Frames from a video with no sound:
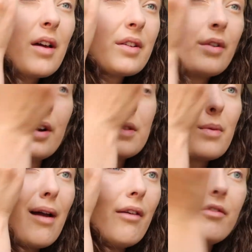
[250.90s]
gross
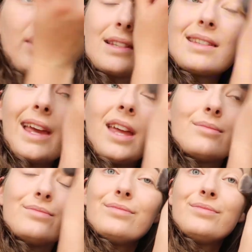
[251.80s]
way of fixing it.
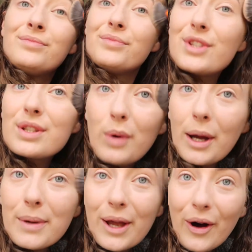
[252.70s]
Just
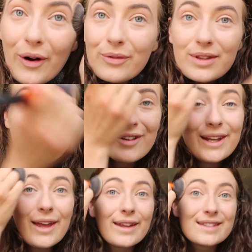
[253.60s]
wiping it off with your
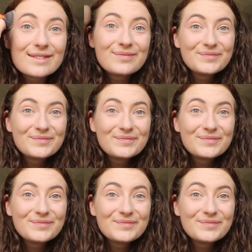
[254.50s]
fingers.